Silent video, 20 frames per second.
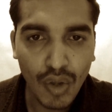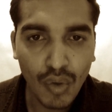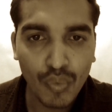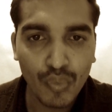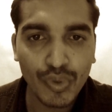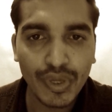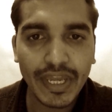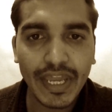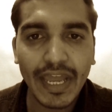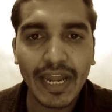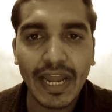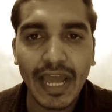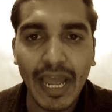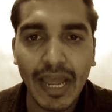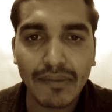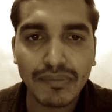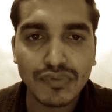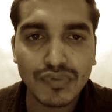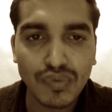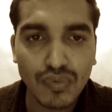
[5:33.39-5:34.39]
We can
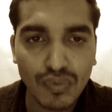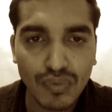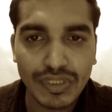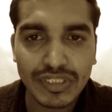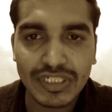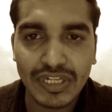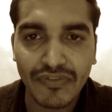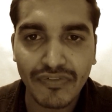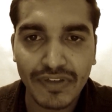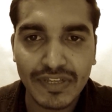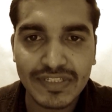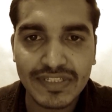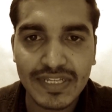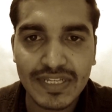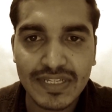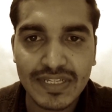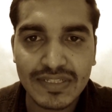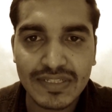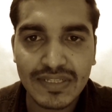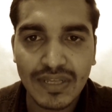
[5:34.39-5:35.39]
have two
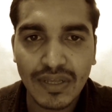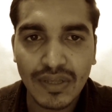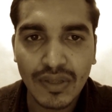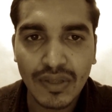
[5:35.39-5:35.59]
interfaces